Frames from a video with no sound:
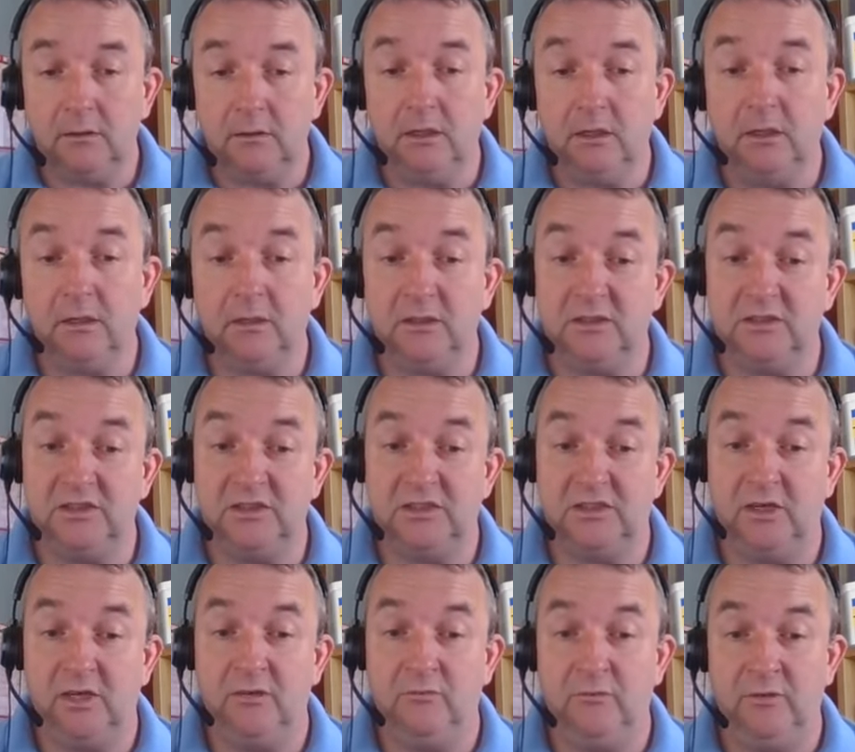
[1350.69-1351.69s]
As you
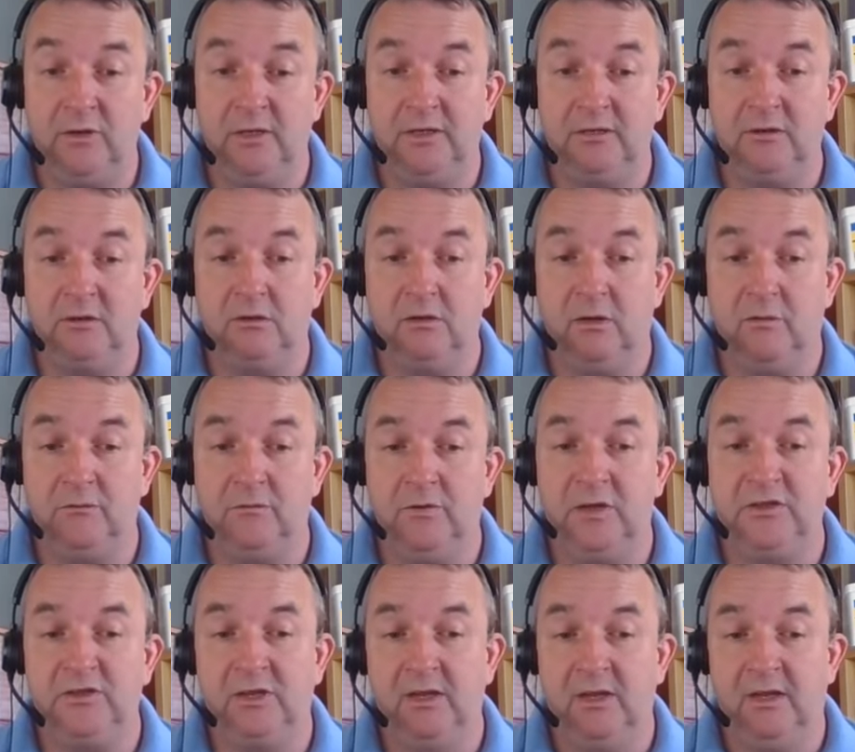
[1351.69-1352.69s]
say, really good
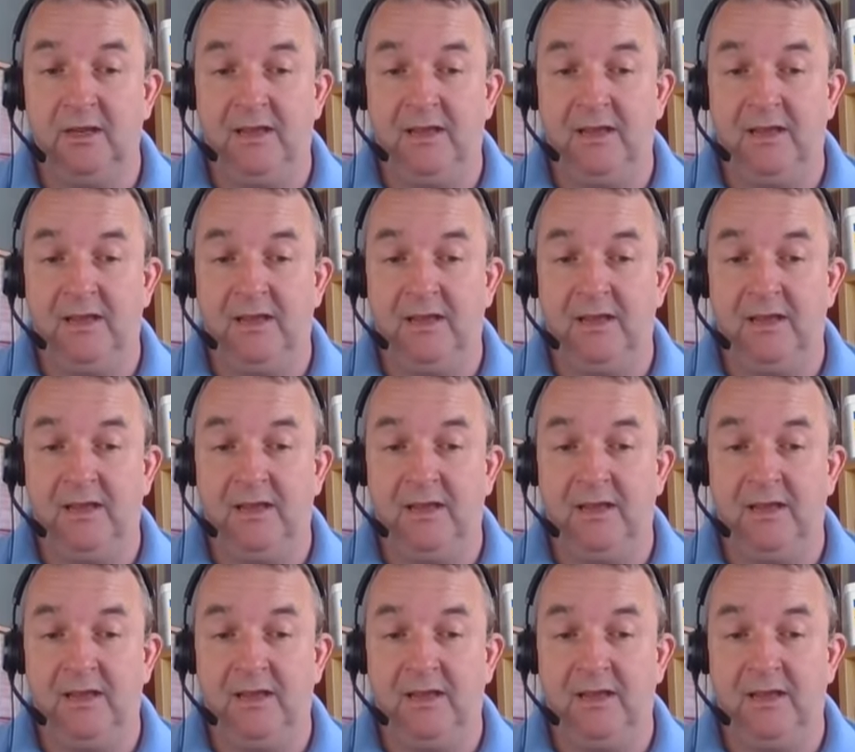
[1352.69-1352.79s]
coverage,